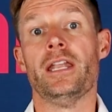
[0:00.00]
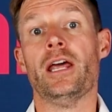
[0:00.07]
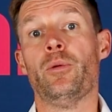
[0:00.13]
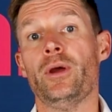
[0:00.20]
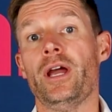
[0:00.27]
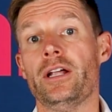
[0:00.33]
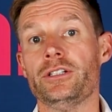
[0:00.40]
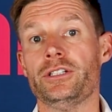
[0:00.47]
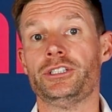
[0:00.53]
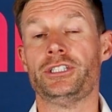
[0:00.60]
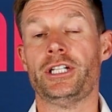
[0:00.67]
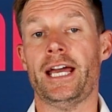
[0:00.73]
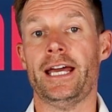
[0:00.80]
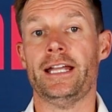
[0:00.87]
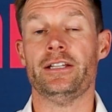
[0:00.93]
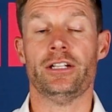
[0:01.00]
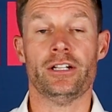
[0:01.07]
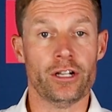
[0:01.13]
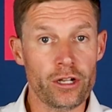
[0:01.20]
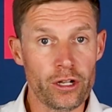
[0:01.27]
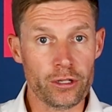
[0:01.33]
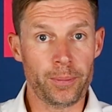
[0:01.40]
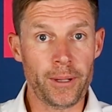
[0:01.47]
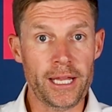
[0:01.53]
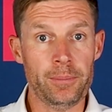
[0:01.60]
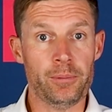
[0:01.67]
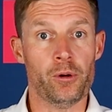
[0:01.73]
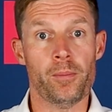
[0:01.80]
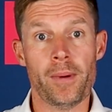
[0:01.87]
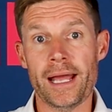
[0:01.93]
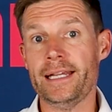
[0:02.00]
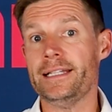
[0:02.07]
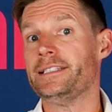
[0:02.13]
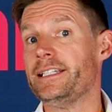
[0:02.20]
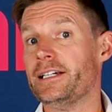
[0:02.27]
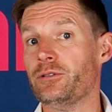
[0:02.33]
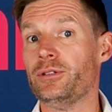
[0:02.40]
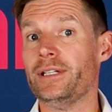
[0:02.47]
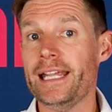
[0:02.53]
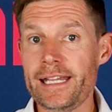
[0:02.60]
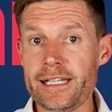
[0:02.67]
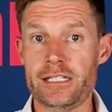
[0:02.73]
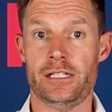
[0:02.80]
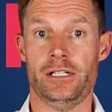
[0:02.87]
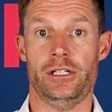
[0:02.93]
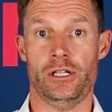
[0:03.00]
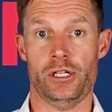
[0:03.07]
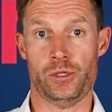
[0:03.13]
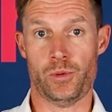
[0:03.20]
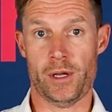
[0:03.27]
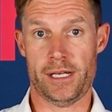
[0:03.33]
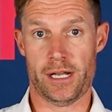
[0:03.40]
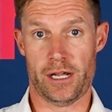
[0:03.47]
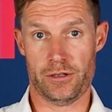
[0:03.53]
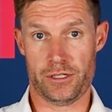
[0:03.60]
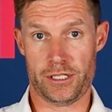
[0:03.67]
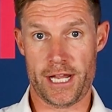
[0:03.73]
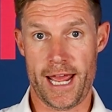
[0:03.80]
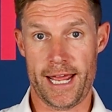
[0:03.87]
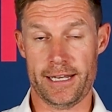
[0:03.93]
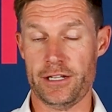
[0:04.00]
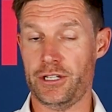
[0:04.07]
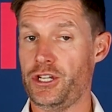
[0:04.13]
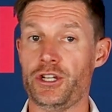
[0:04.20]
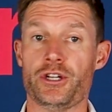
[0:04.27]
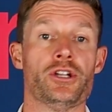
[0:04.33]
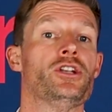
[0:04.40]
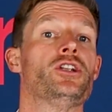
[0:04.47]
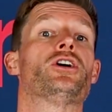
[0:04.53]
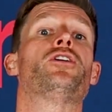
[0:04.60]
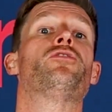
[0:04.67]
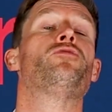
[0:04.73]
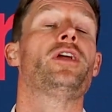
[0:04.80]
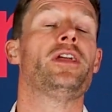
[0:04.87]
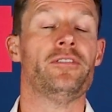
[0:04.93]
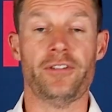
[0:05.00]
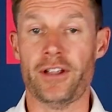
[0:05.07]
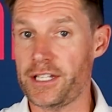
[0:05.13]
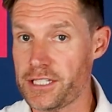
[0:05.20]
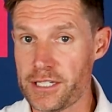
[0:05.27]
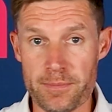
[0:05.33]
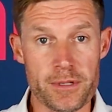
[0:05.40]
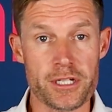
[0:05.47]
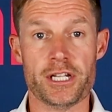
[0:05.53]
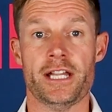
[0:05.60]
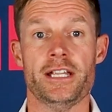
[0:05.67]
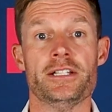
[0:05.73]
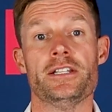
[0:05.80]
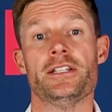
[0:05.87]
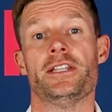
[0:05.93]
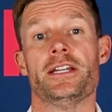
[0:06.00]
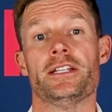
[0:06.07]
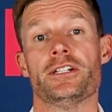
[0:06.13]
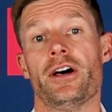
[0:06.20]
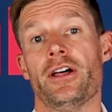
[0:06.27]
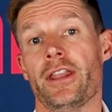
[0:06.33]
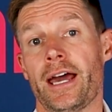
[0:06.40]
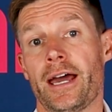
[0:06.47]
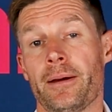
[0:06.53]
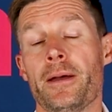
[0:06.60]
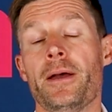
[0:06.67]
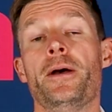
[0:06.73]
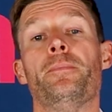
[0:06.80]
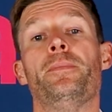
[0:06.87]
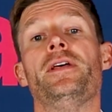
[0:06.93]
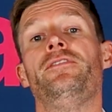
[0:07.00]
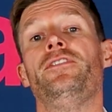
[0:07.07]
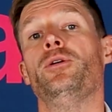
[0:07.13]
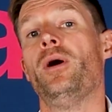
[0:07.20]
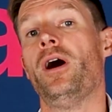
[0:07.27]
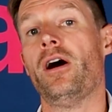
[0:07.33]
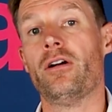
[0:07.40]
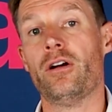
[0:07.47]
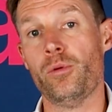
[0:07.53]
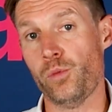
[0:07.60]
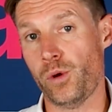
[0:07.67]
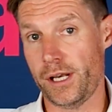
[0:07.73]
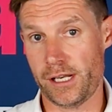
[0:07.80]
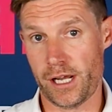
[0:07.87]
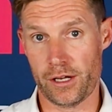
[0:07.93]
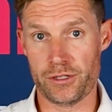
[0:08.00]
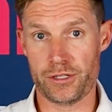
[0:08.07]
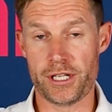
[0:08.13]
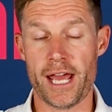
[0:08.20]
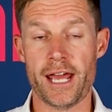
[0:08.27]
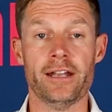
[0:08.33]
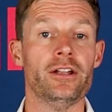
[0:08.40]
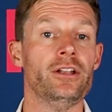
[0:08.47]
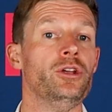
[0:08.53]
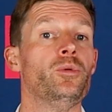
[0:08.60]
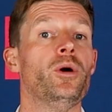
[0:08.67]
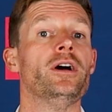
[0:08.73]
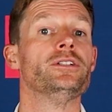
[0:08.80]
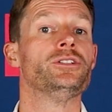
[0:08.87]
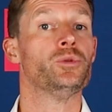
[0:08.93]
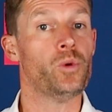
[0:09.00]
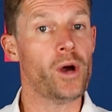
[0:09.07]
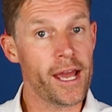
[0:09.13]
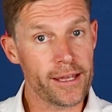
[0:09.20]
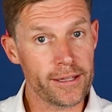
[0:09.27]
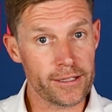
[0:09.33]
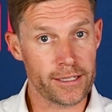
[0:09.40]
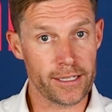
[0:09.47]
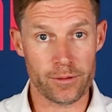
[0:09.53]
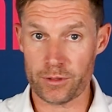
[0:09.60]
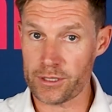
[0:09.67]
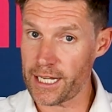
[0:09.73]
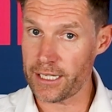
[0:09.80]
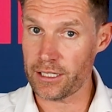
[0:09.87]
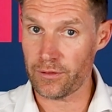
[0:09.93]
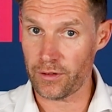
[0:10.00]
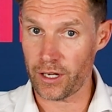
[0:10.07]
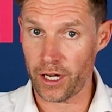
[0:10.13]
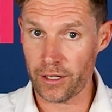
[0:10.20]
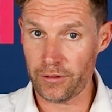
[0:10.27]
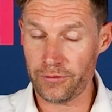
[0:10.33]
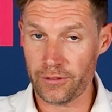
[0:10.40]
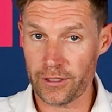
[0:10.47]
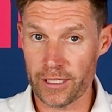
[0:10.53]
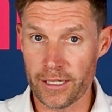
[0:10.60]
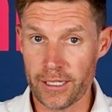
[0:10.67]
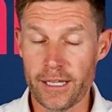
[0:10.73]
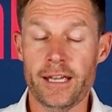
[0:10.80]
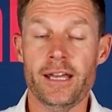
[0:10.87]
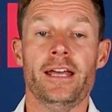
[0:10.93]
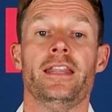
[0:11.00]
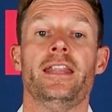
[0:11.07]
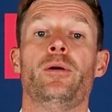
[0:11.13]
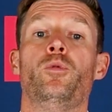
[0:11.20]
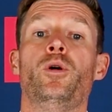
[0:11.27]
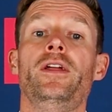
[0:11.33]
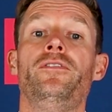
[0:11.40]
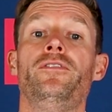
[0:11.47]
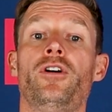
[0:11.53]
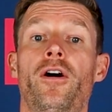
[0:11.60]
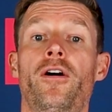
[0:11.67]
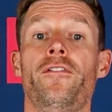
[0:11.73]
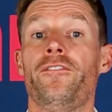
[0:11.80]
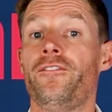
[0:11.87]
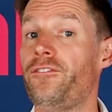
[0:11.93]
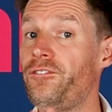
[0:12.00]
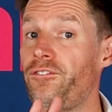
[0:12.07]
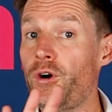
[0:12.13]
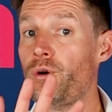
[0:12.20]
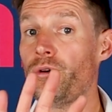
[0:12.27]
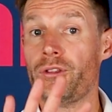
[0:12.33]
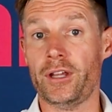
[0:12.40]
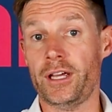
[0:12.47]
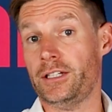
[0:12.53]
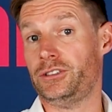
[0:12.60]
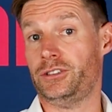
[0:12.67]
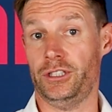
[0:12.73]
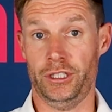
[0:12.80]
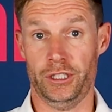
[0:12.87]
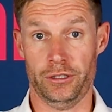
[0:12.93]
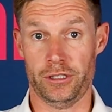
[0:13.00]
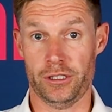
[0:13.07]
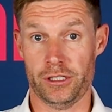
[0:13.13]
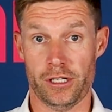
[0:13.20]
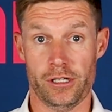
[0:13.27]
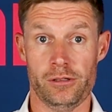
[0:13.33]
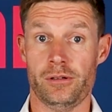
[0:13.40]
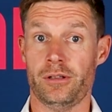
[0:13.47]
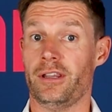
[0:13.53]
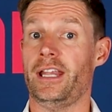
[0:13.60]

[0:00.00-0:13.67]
Now, we understand that a lot of people may still need to use Windows 10 and you can look at ring fencing machines and things like that. But if you are on Windows 10 and you weren't aware that it was end of life, then we've got four things that you can do.